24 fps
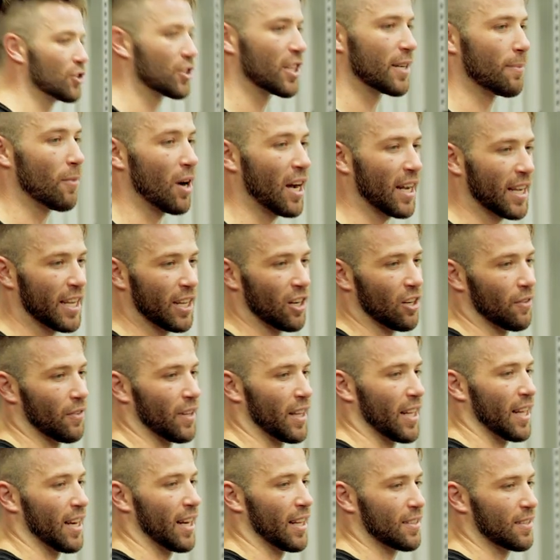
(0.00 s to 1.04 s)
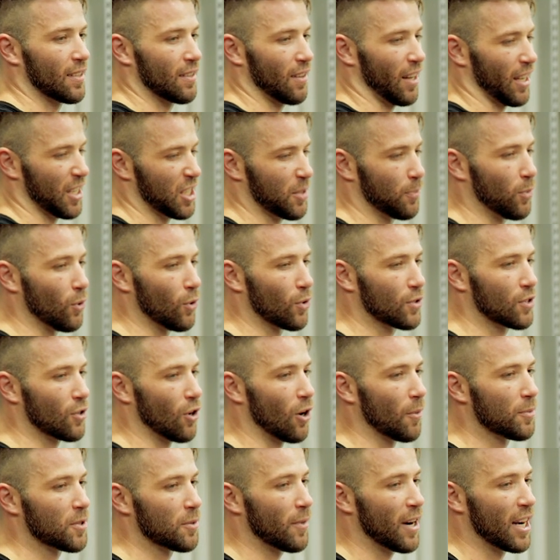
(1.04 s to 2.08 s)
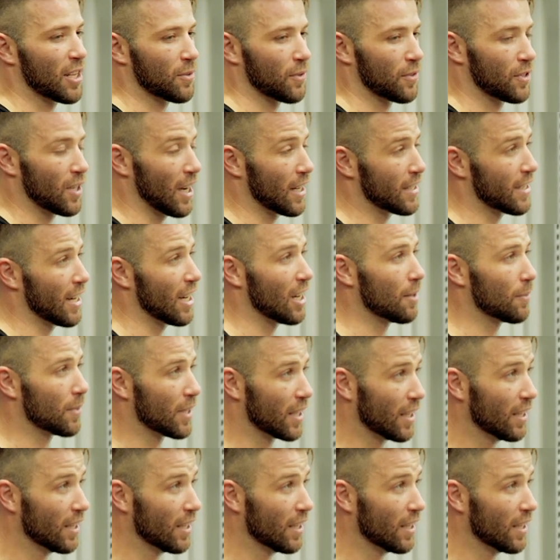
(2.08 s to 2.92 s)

usually my kit over there that's like sports optimised with titanium